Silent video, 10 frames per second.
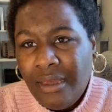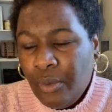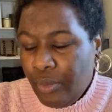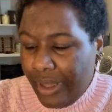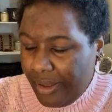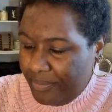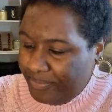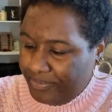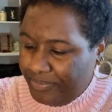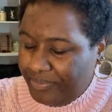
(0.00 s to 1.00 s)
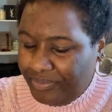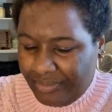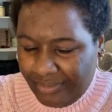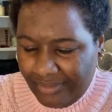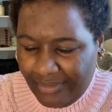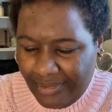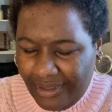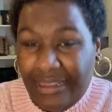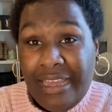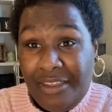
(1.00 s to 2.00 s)
Well,
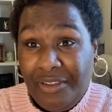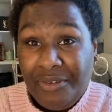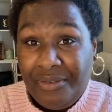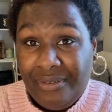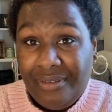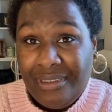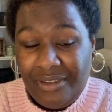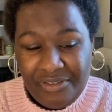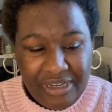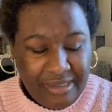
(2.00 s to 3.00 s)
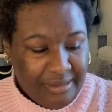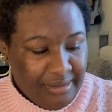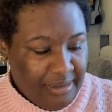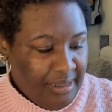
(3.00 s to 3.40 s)
thank you Thank you, Jacqueline.